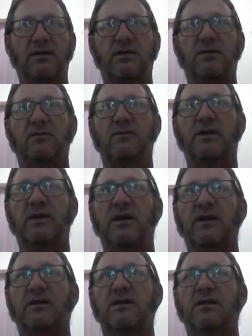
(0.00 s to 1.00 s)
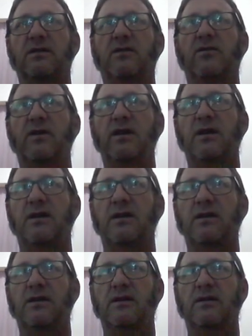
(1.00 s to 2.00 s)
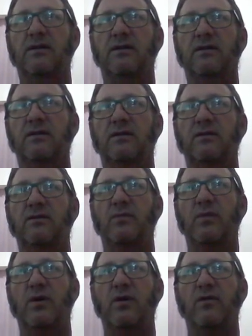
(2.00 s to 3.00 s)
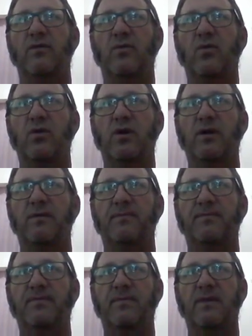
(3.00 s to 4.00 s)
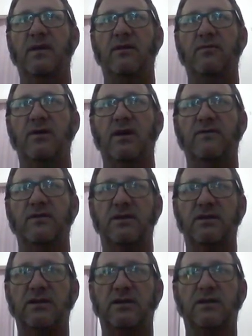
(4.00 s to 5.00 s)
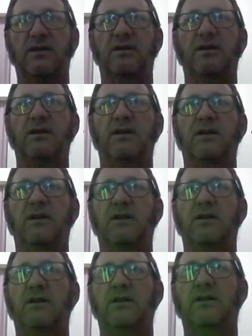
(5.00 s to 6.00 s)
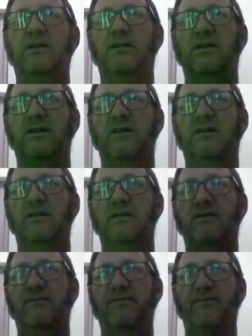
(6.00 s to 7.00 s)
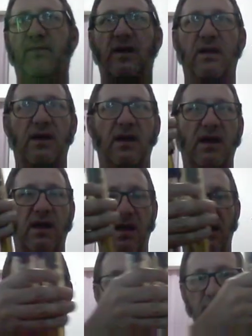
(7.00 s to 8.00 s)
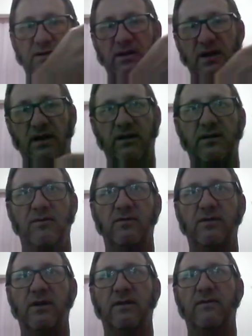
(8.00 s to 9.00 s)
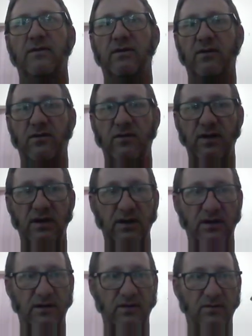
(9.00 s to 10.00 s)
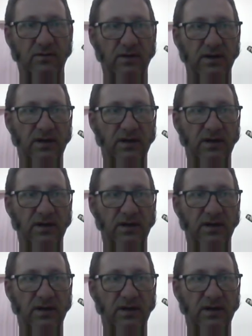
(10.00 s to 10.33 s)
Till we get the green, both poi. We have it. Okay. So now that we have the green, we